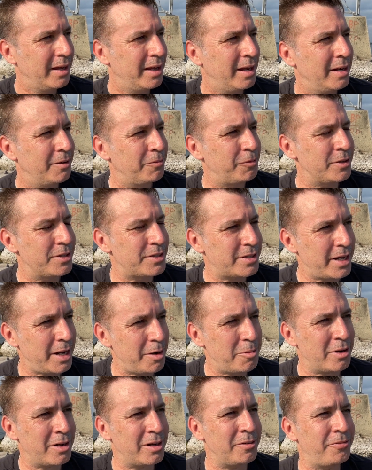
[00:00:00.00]
And if we say
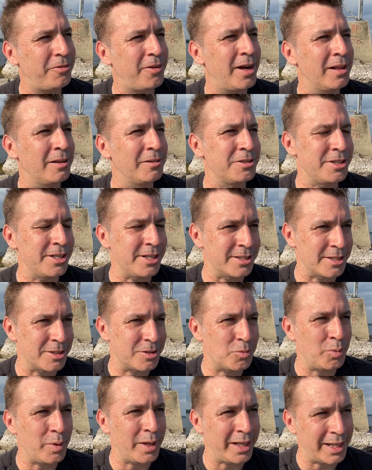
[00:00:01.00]
we're gonna follow
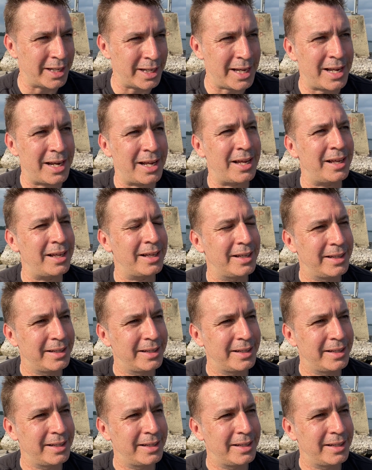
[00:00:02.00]
Jesus, we gotta